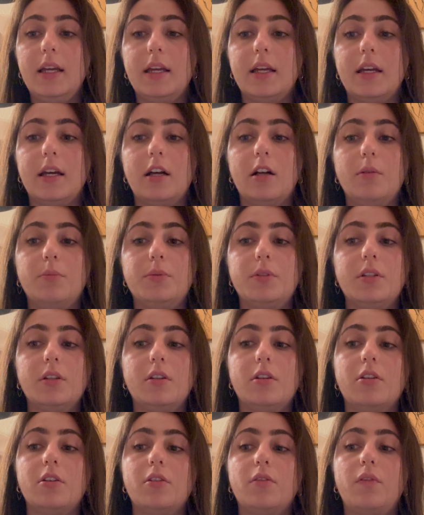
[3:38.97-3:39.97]
it helped to
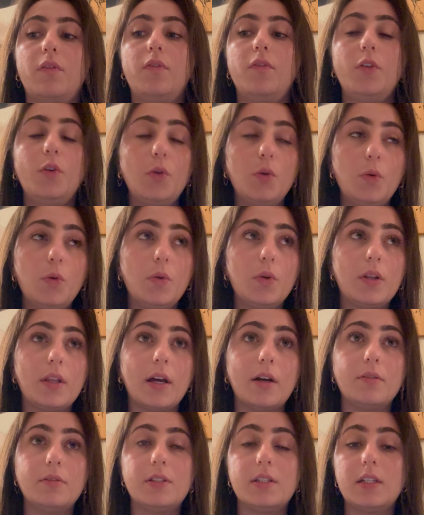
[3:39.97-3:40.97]
cook food
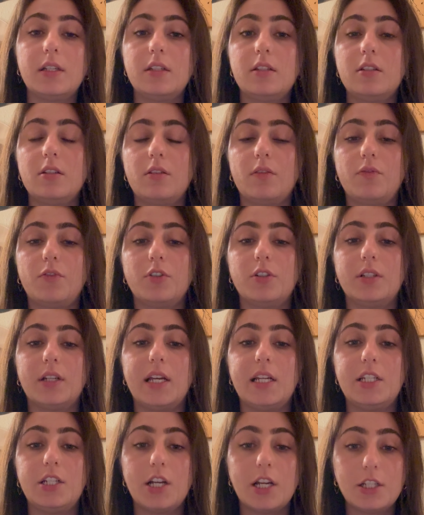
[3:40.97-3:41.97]
that was easier for
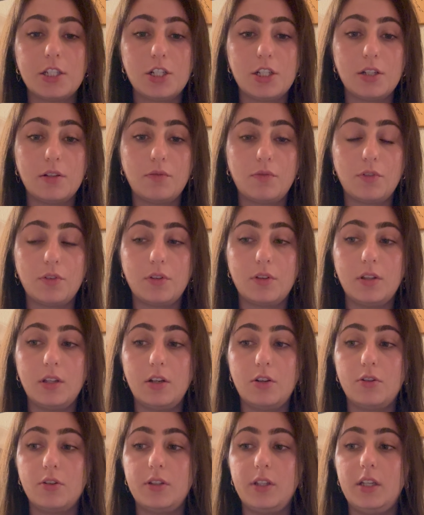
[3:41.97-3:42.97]
digestion for
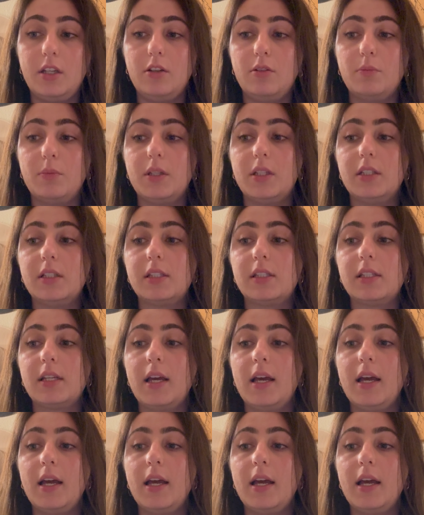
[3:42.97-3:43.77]
early humans.